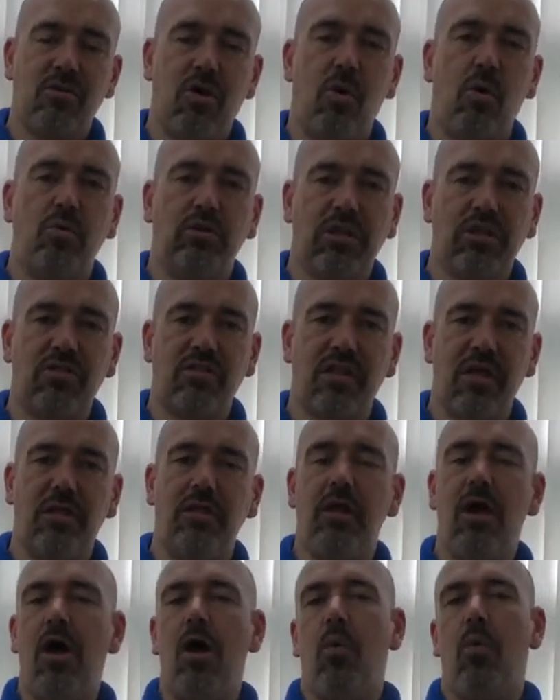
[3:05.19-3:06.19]
to hold it
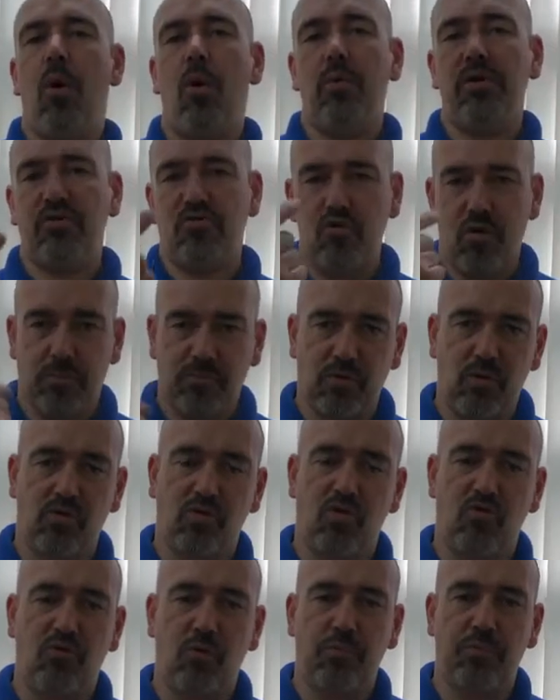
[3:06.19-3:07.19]
still while we drip the
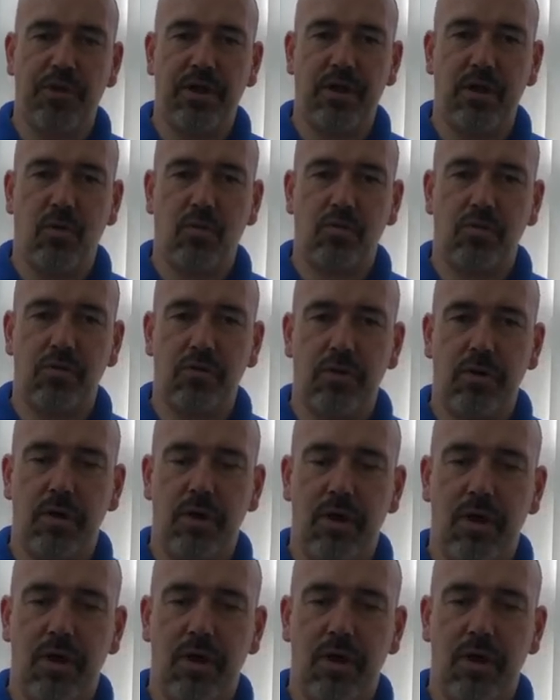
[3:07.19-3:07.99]
stuff up their nose.